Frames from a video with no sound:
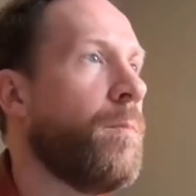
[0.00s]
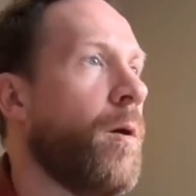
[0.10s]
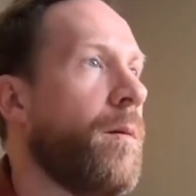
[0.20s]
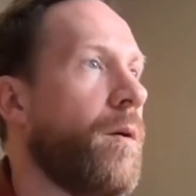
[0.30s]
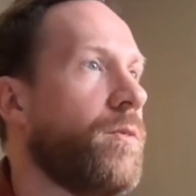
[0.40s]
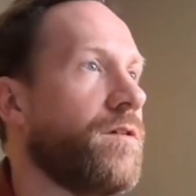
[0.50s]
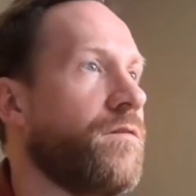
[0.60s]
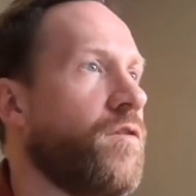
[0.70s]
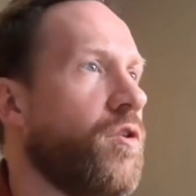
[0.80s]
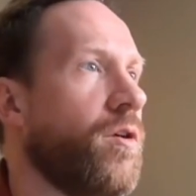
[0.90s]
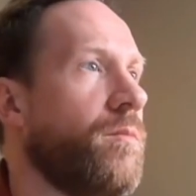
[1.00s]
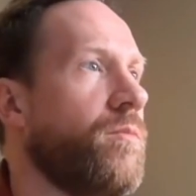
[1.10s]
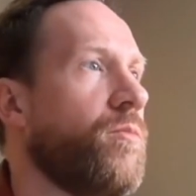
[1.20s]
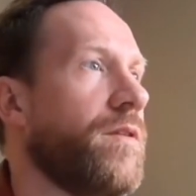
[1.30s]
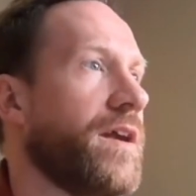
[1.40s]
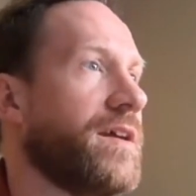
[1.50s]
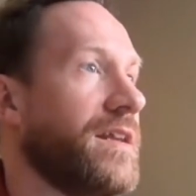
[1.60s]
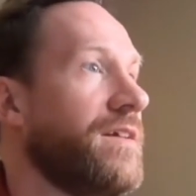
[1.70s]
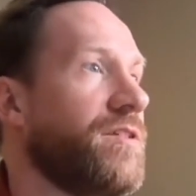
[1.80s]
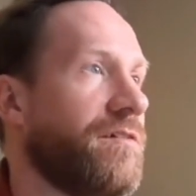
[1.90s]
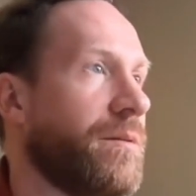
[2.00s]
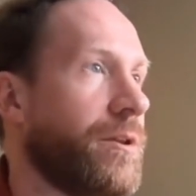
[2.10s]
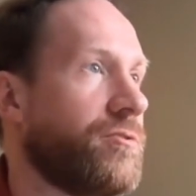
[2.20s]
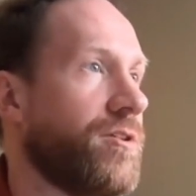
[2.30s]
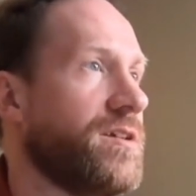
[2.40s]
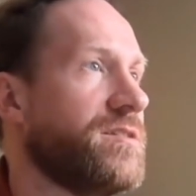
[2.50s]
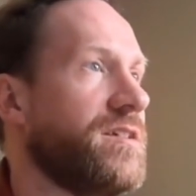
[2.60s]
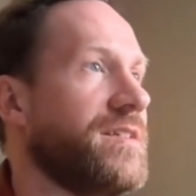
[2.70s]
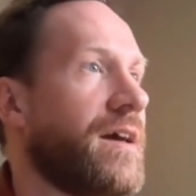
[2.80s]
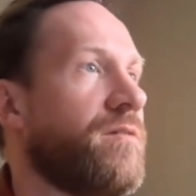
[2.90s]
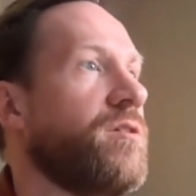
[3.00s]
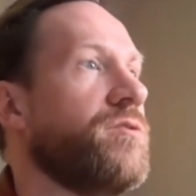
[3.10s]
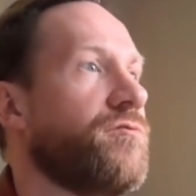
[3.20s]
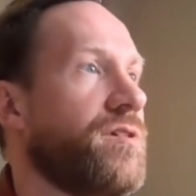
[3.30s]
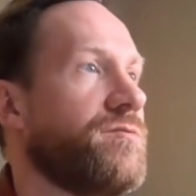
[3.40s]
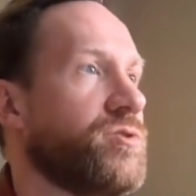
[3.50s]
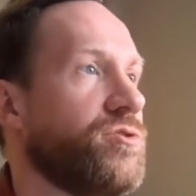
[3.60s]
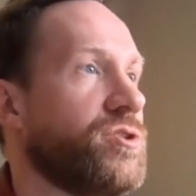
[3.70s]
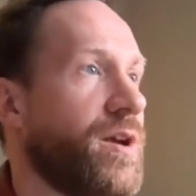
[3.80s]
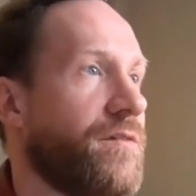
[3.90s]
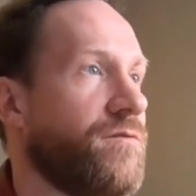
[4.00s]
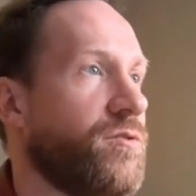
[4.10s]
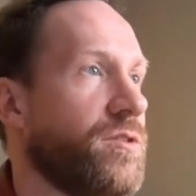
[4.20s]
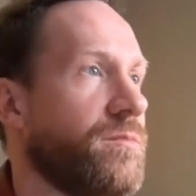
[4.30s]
A pop-up with a form where they can leave their email address and download the free resource you have for